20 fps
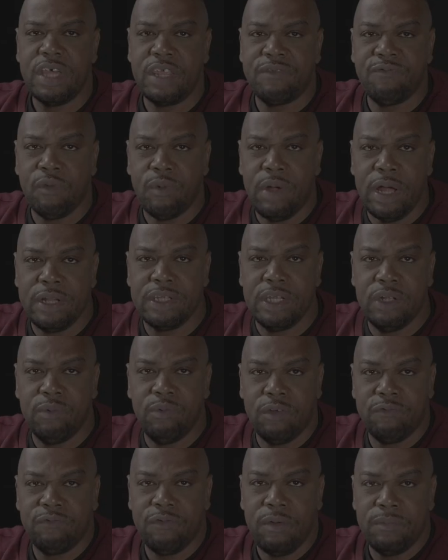Seth Ferranti
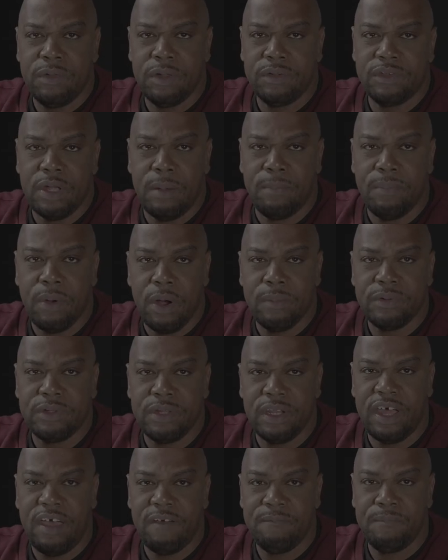went from the suburbs
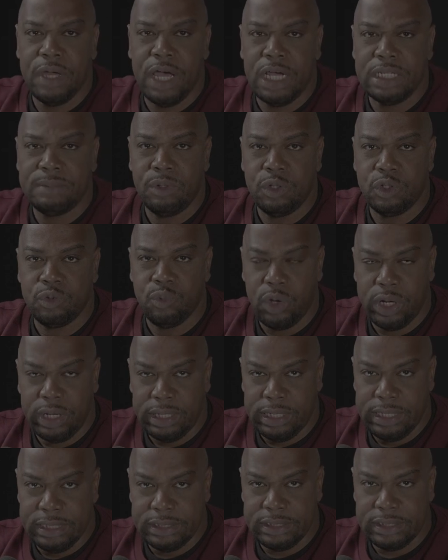to the FBI's most
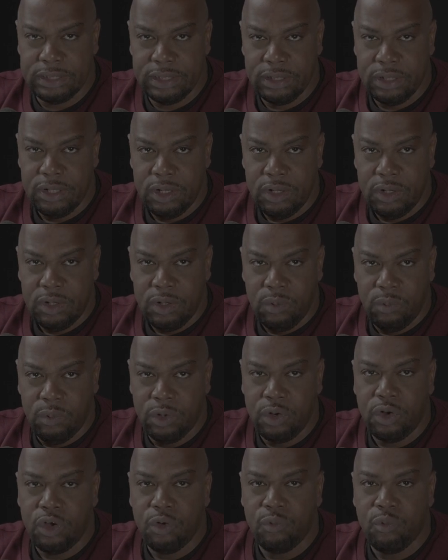wanted list.
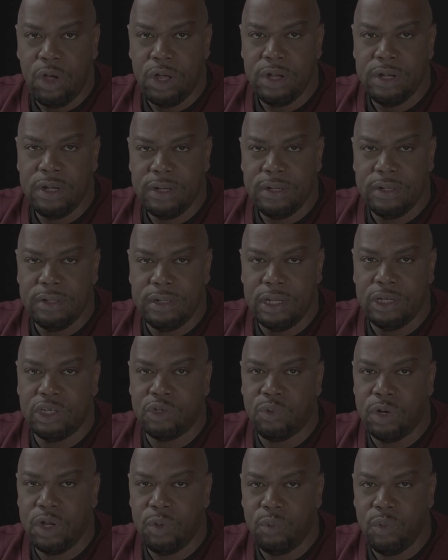Went on the run, did
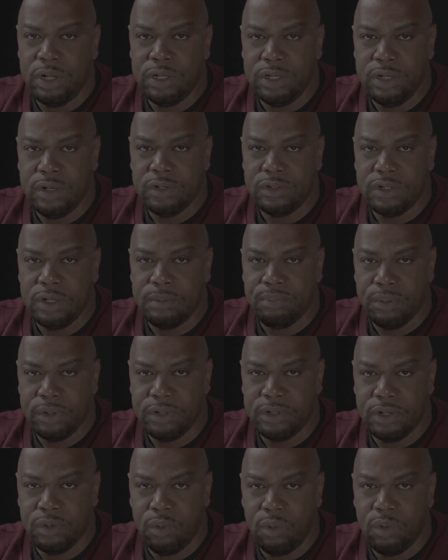21 years in
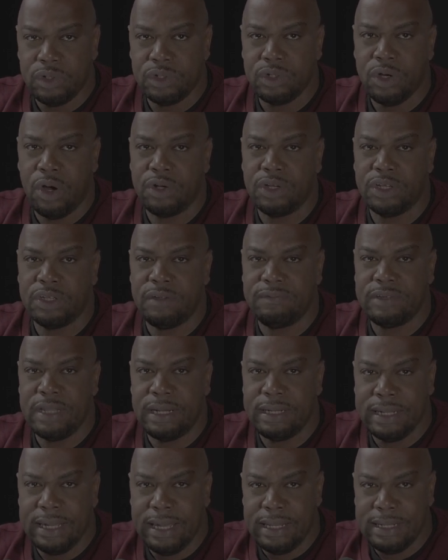prison on charges of
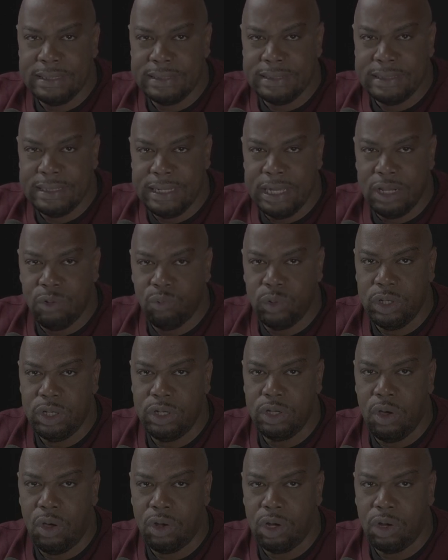selling LSD and
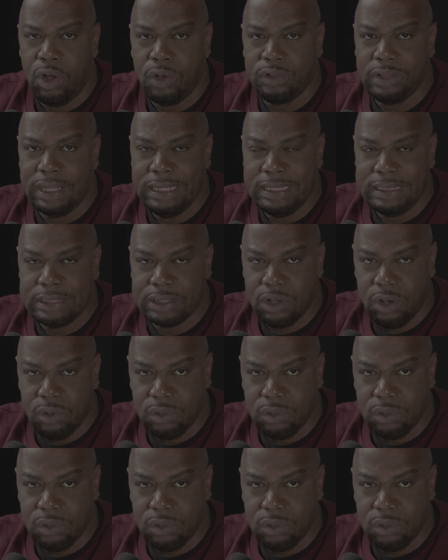weed all along the East